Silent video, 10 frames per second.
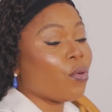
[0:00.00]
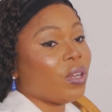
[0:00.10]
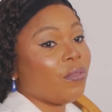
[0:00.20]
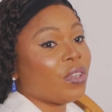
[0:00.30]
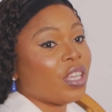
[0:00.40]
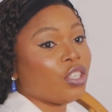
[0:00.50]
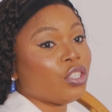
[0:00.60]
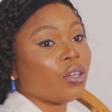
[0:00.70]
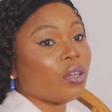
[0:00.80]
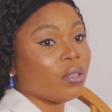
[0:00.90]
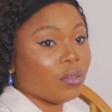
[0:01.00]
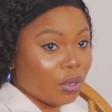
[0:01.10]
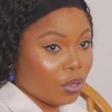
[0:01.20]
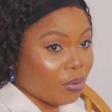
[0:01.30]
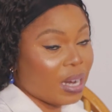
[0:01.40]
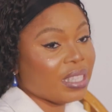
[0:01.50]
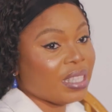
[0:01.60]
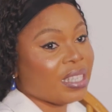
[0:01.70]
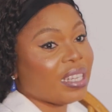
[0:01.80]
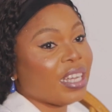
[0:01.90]
qualification, right,
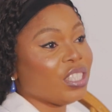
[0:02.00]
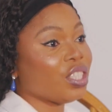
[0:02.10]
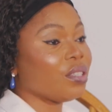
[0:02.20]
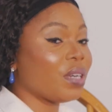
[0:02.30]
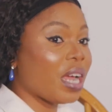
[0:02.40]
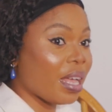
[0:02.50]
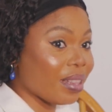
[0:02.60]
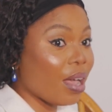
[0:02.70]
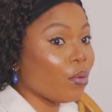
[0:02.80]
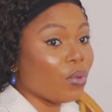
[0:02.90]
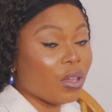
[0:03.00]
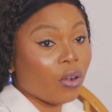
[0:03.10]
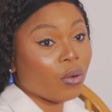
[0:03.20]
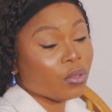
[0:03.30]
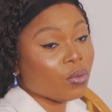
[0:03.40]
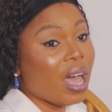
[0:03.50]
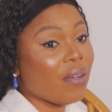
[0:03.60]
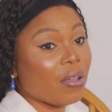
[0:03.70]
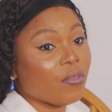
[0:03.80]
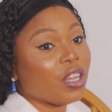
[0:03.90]
is in Nigeria, and now we also
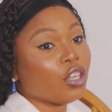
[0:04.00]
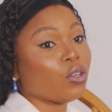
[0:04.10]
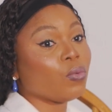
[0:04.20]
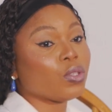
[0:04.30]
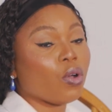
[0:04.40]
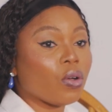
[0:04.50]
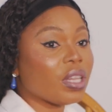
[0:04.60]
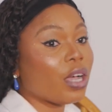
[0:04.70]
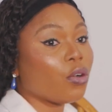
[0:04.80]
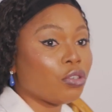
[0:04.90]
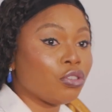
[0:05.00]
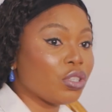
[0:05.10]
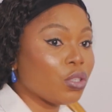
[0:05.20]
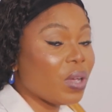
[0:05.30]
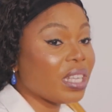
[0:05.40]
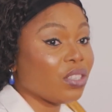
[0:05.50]
have affiliation with other countries where it